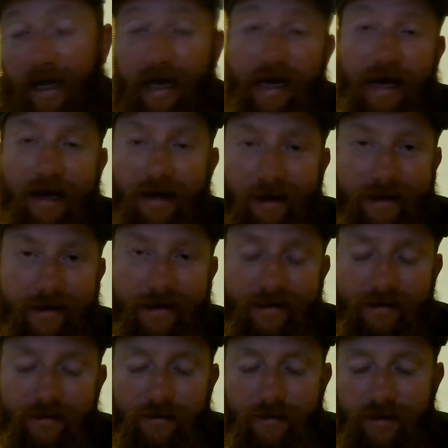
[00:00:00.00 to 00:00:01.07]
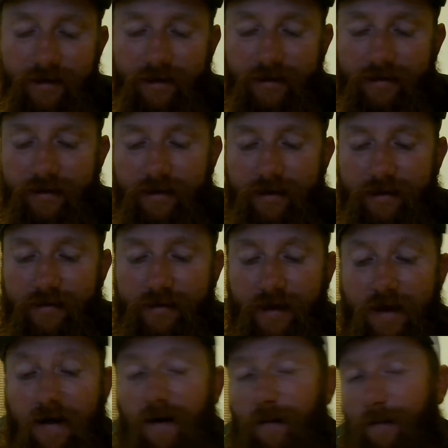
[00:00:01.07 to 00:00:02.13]
I like Texas rigging, Senko,
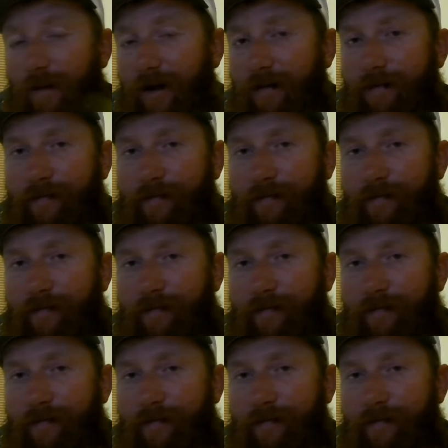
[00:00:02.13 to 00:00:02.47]
but